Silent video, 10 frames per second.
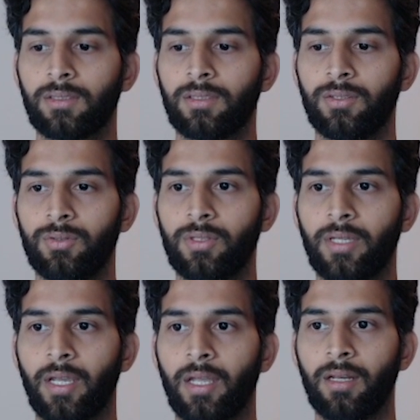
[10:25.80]
you
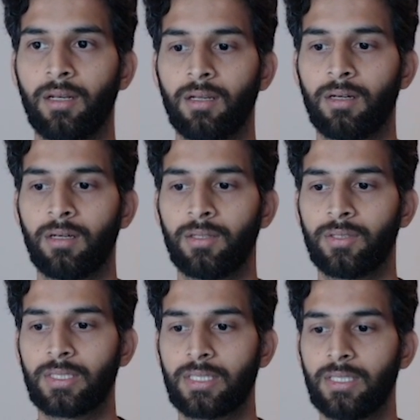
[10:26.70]
can uh, you
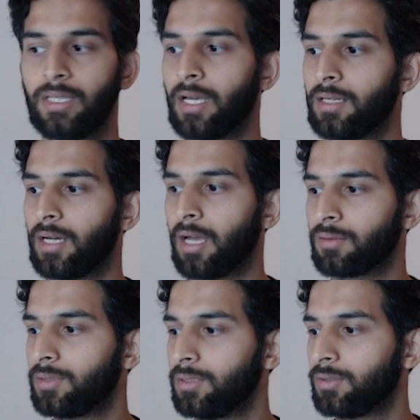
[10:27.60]
can see that I
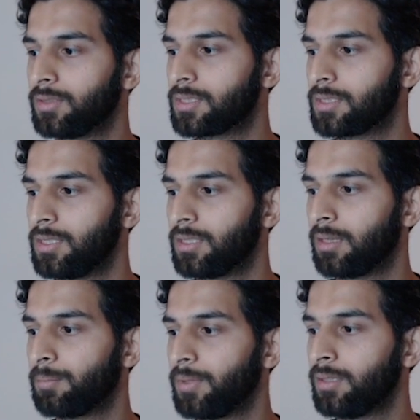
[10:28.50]
don't think you can see it.
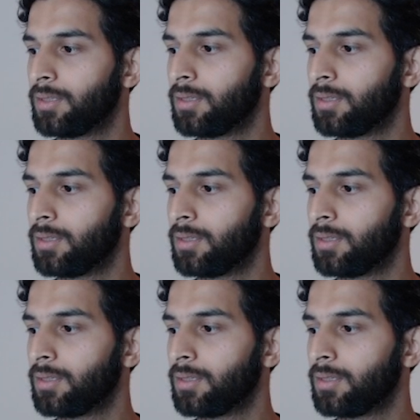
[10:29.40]
Let me